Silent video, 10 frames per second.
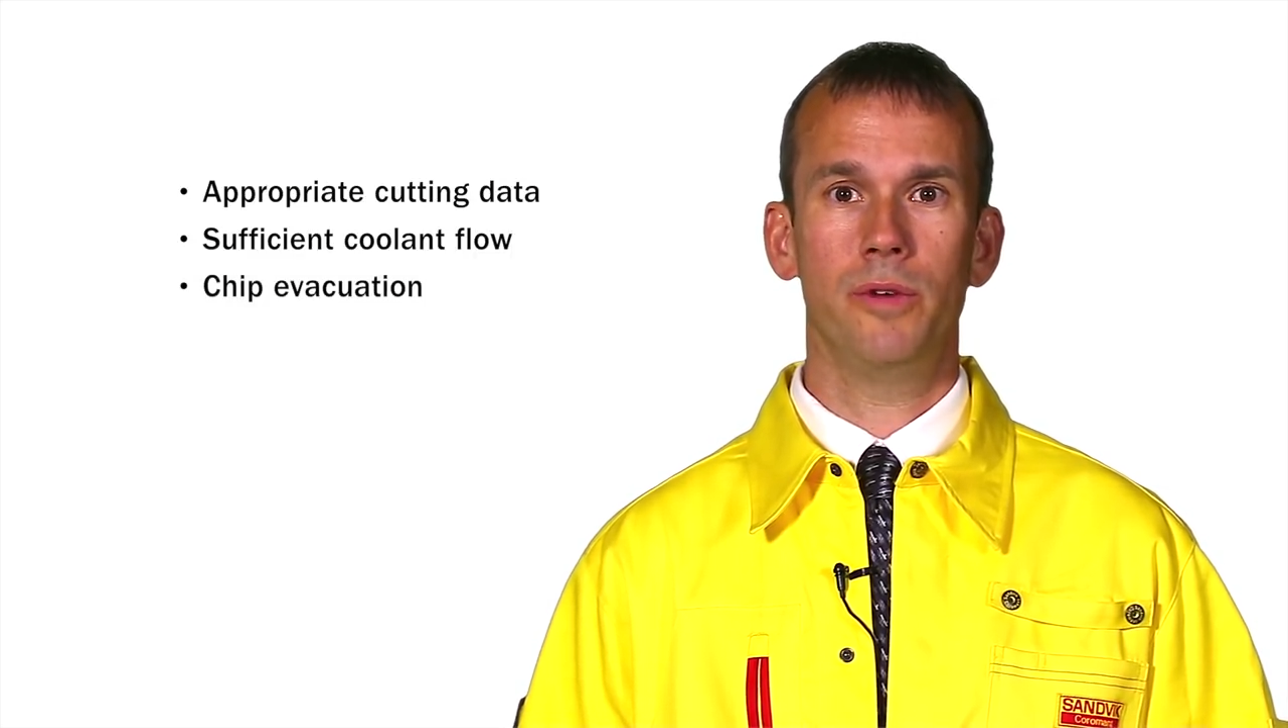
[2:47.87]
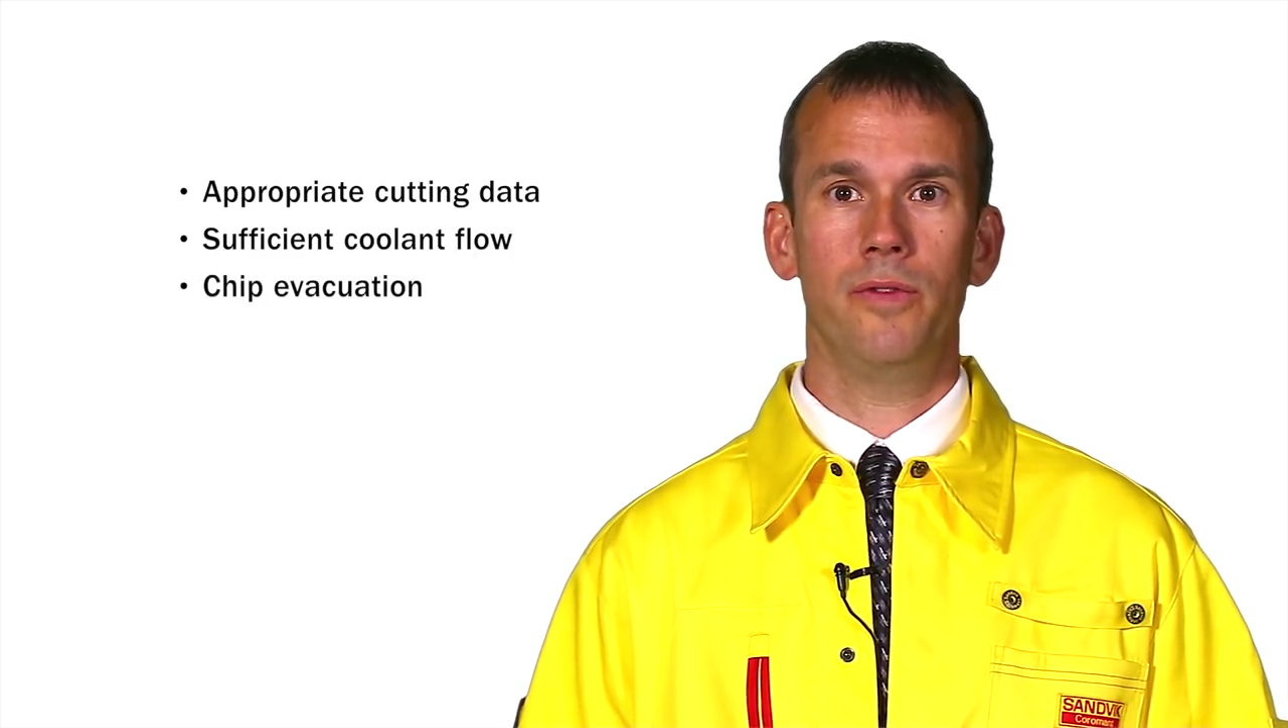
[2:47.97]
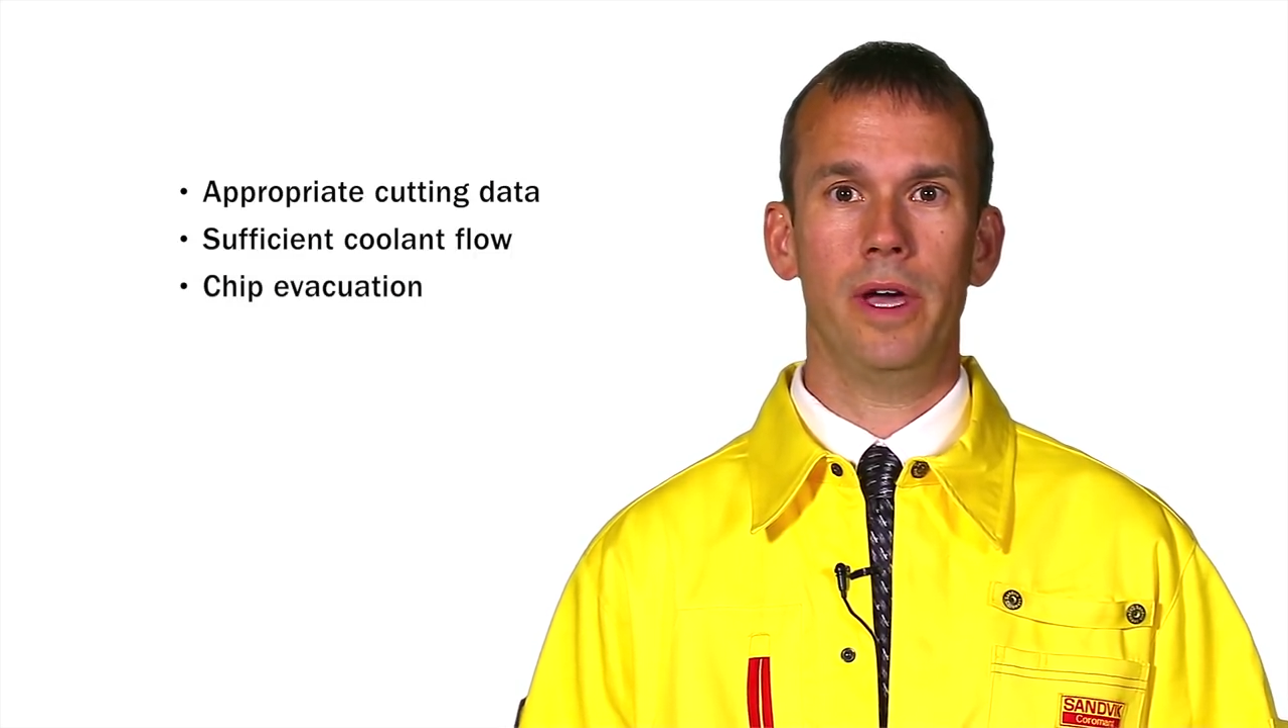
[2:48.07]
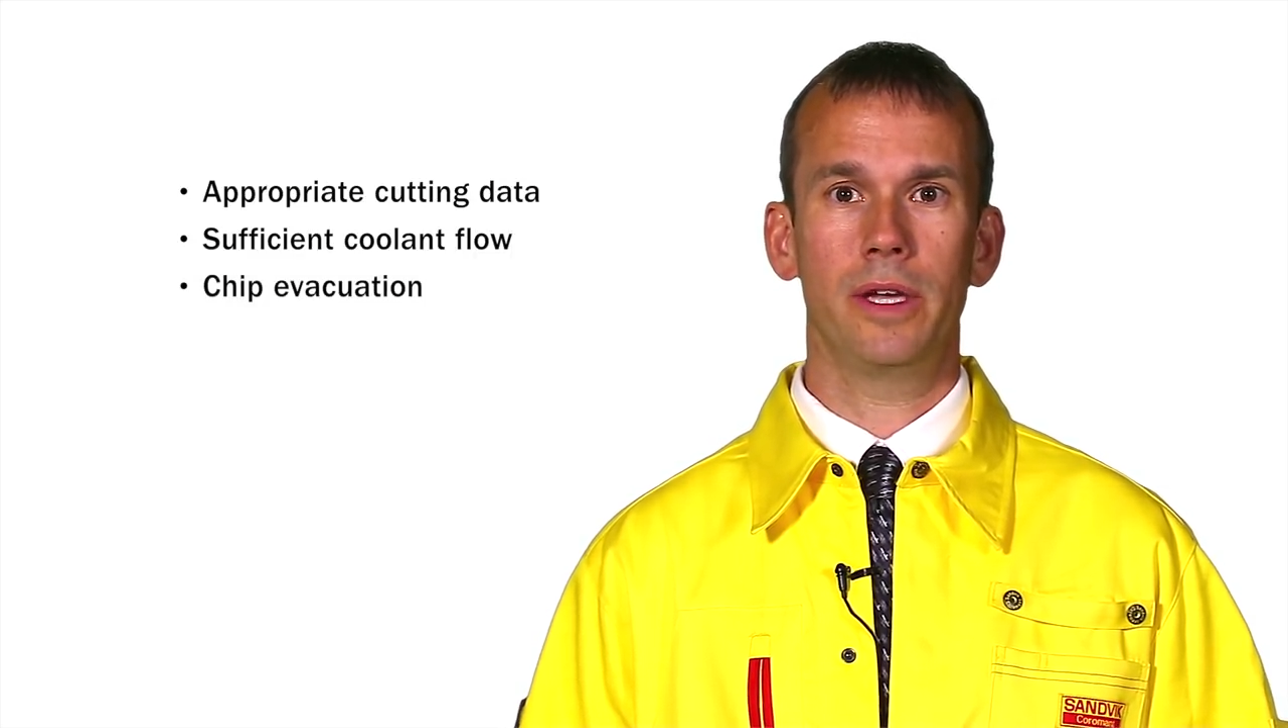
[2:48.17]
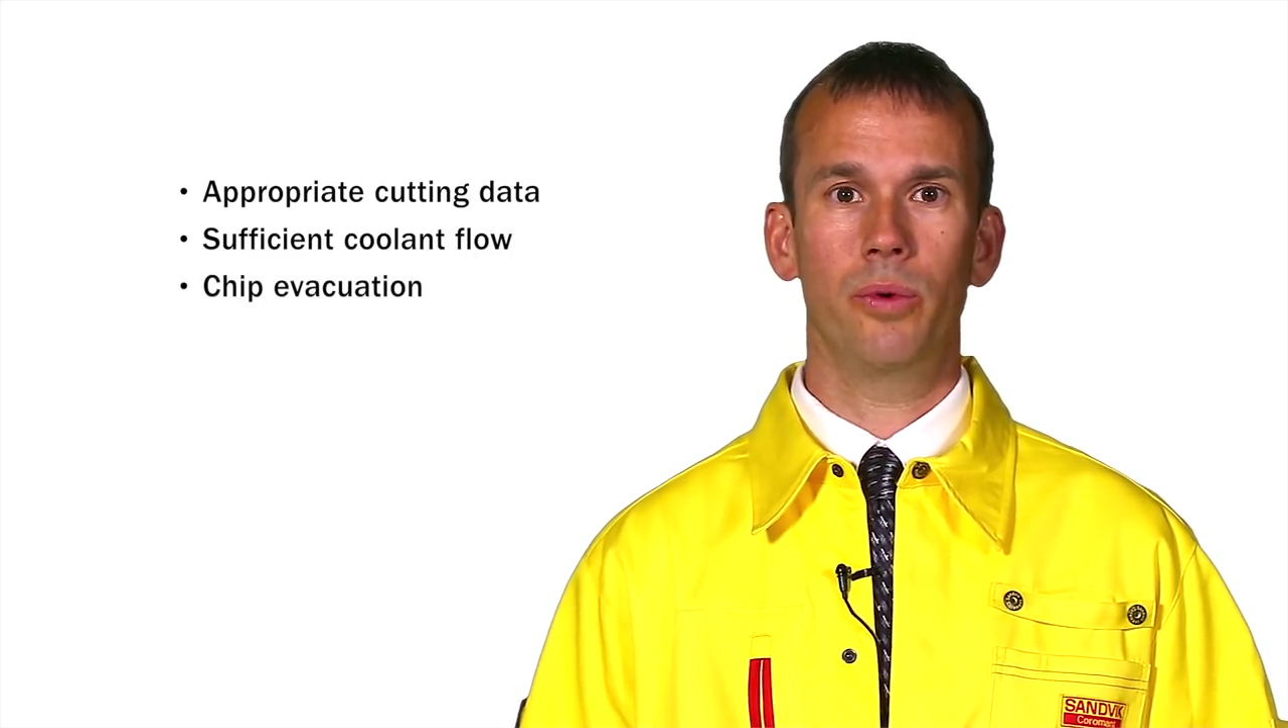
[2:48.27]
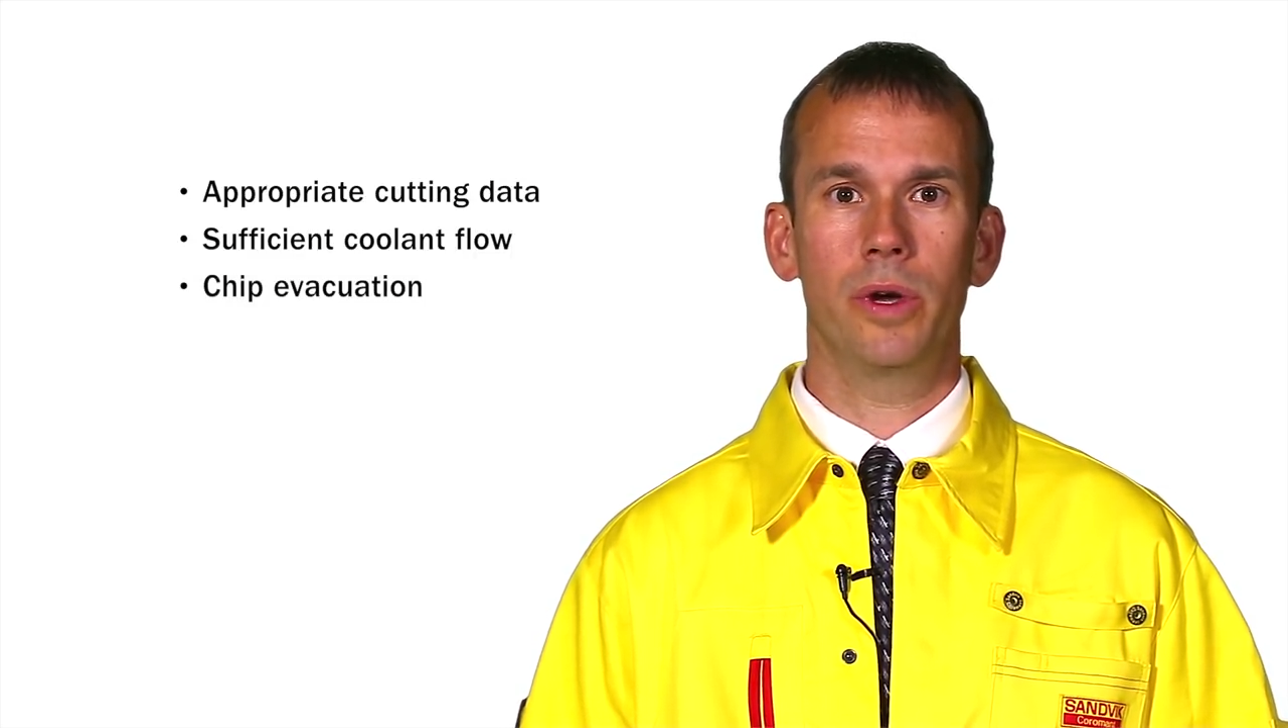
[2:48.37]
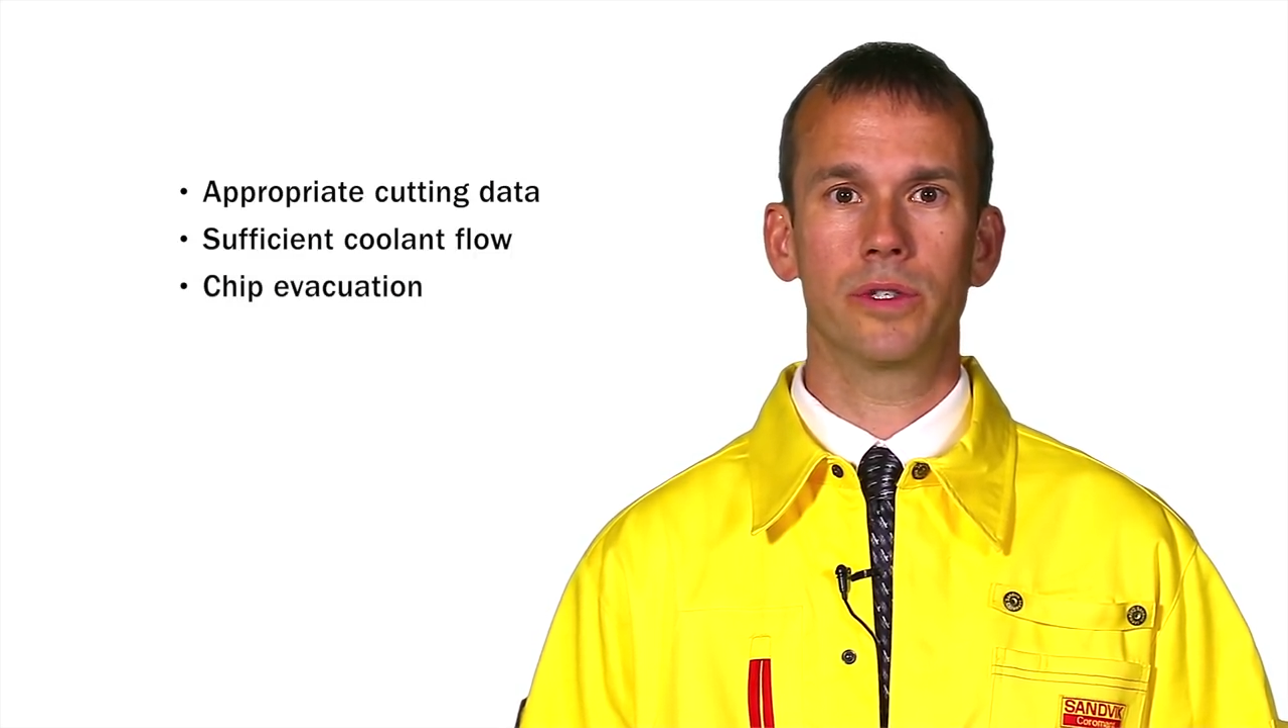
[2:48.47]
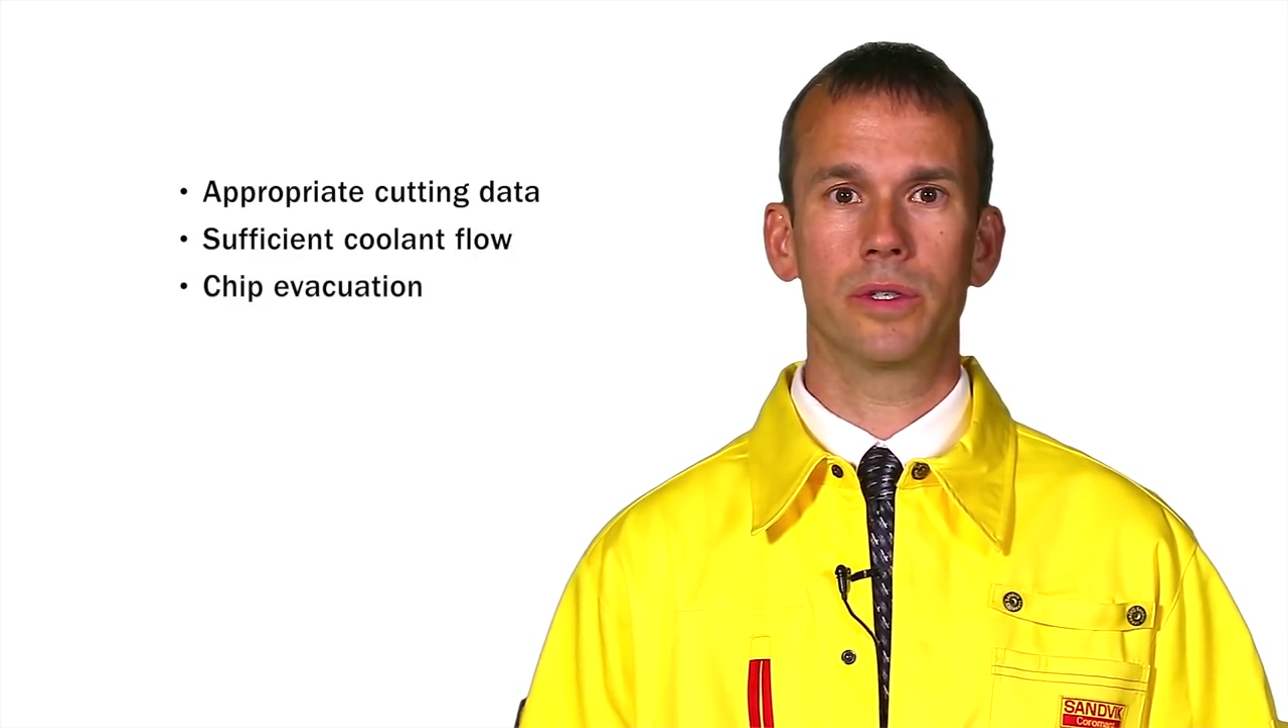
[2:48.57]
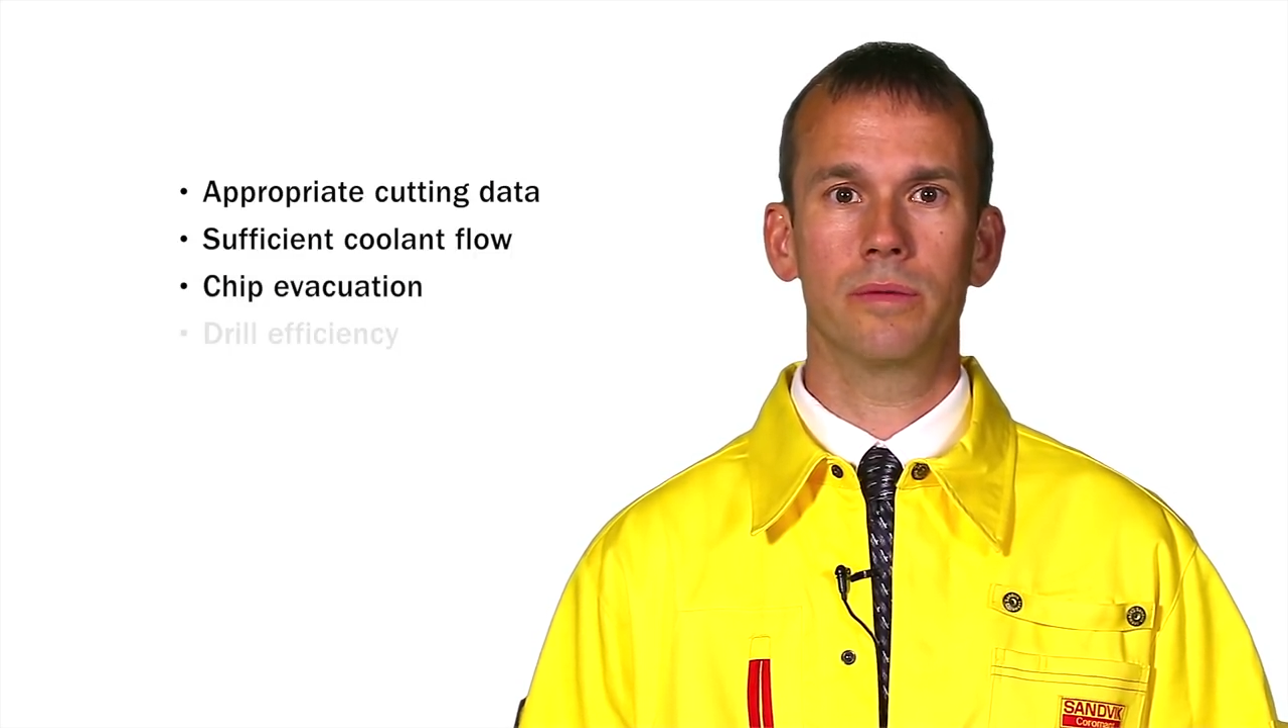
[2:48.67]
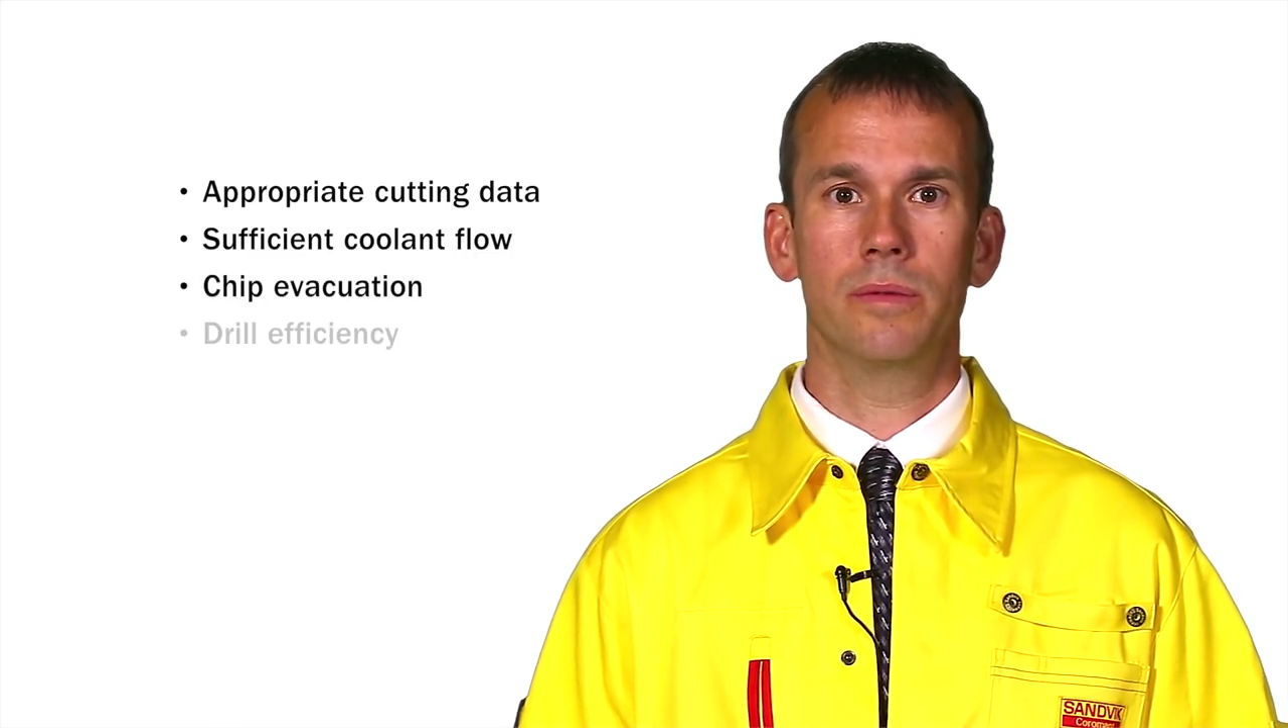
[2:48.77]

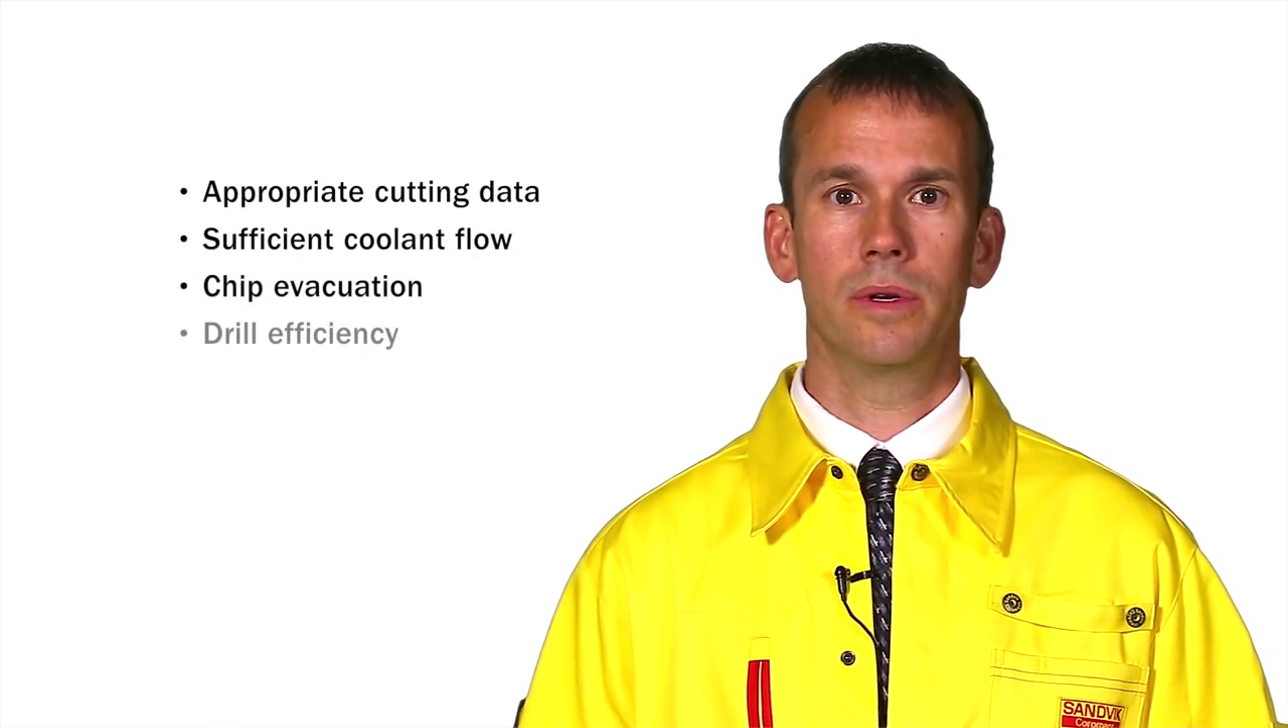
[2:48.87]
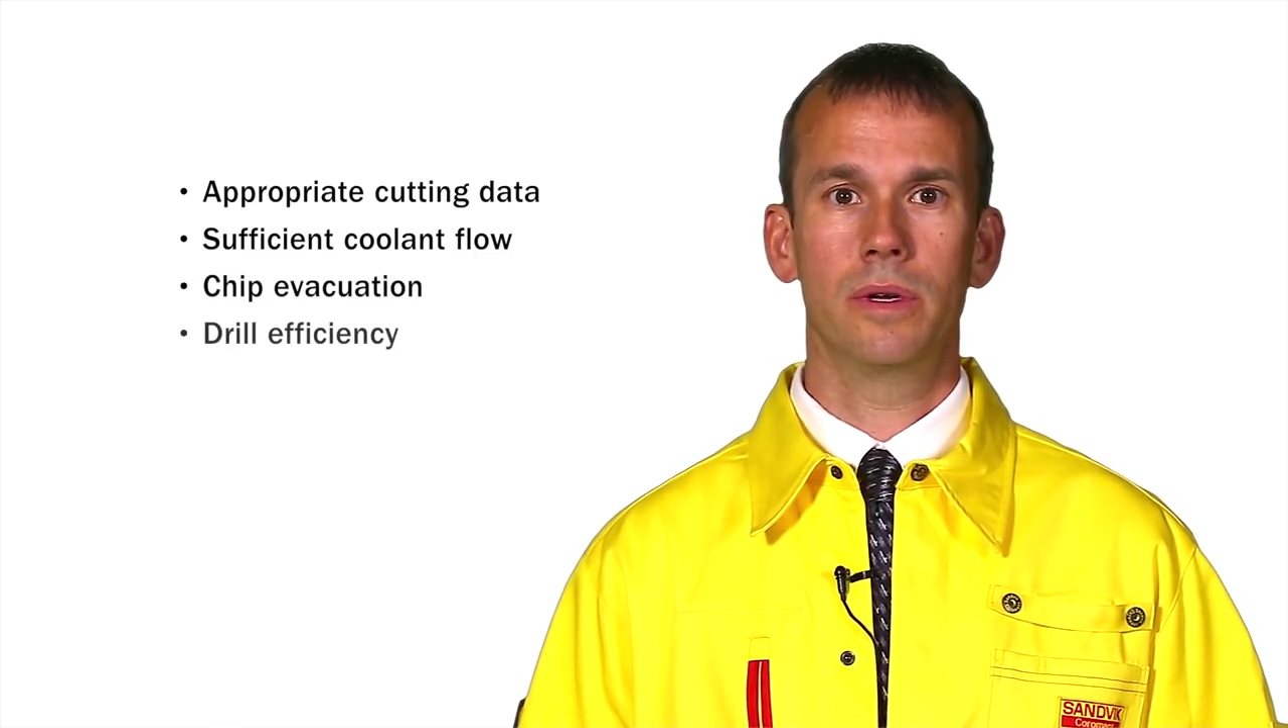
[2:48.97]
evacuation